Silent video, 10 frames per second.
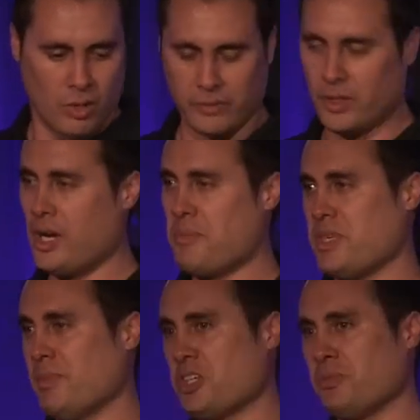We've got
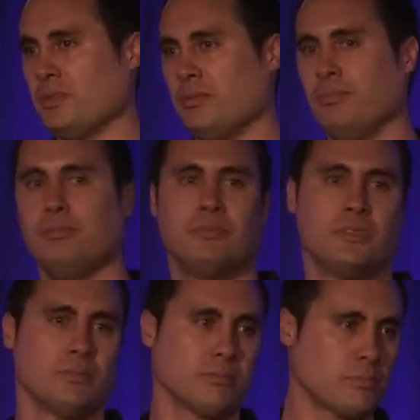IMC management
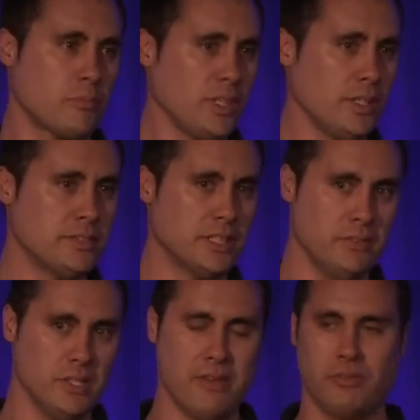to
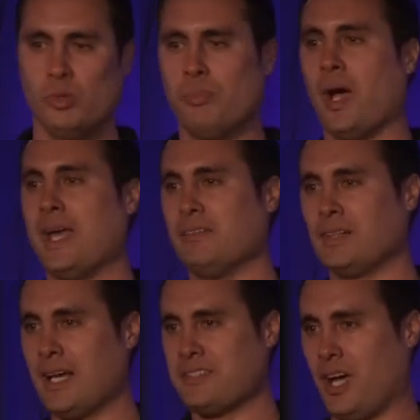give you that full pane of
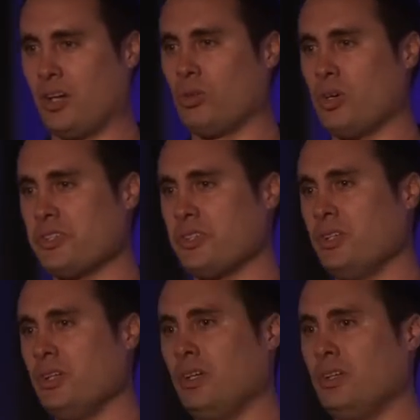glass across
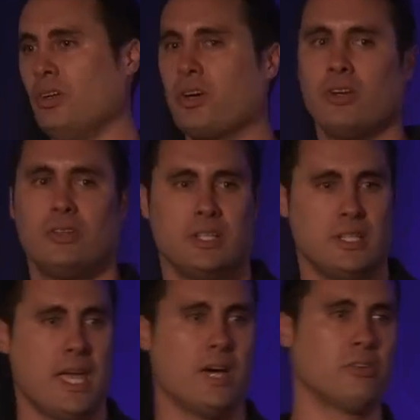not
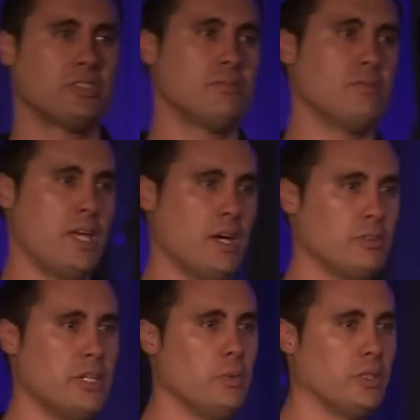only
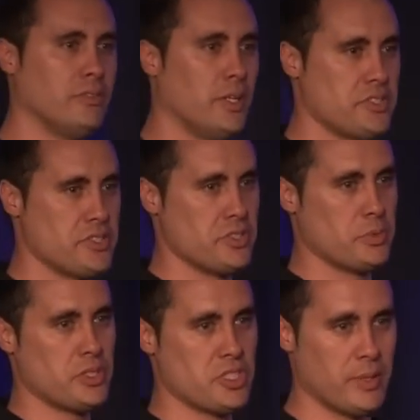our network devices and
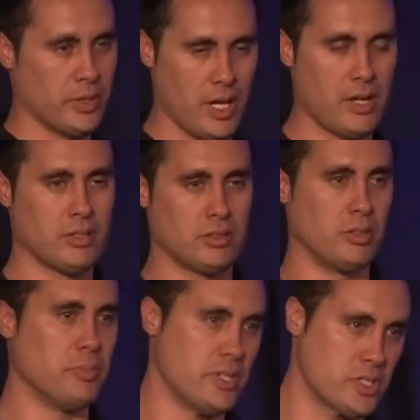switches, but our
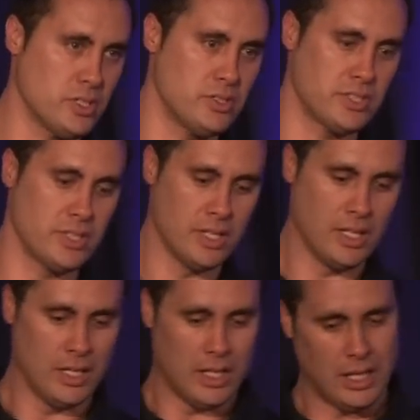competitions.
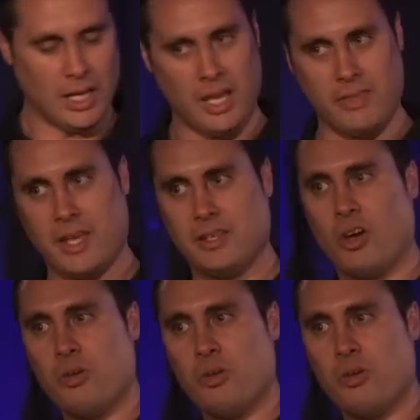And that